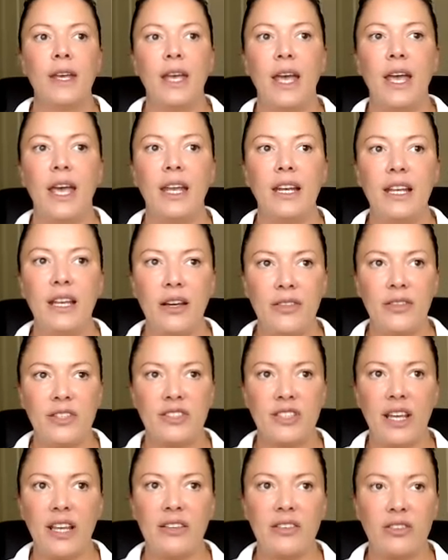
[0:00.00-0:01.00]
Any other
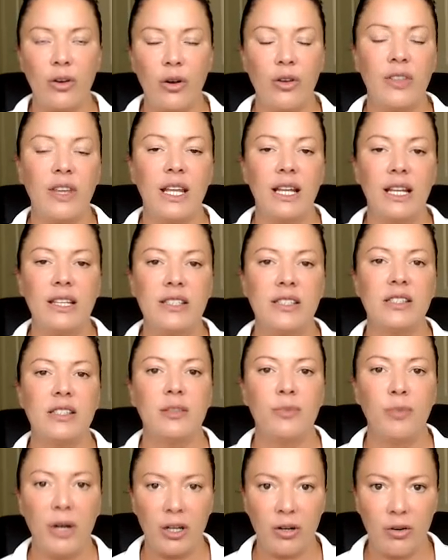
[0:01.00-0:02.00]
data on there
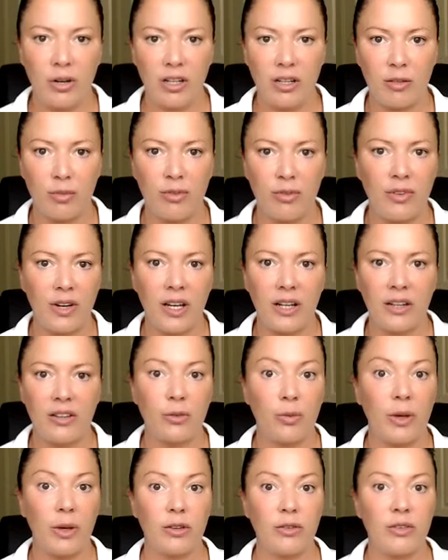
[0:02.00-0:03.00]
listed by credit
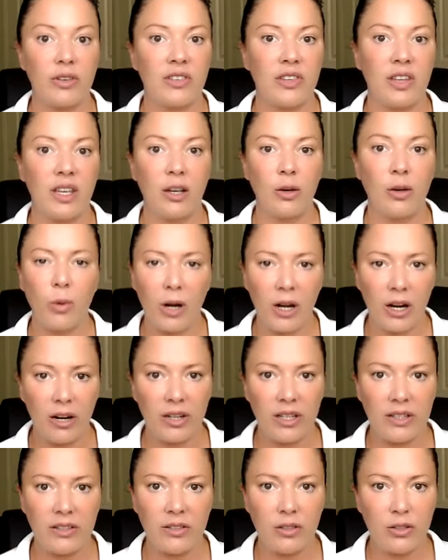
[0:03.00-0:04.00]
providers, whether it's
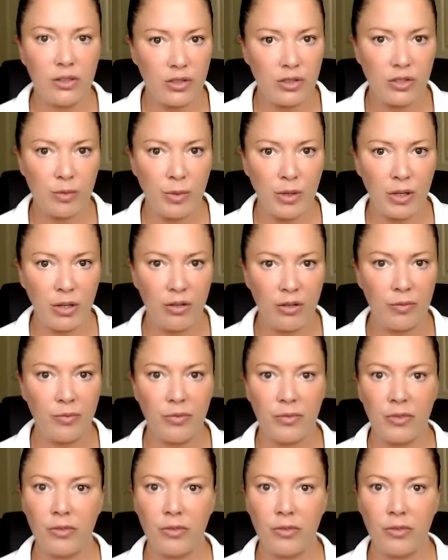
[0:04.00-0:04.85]
inquiries you dispute,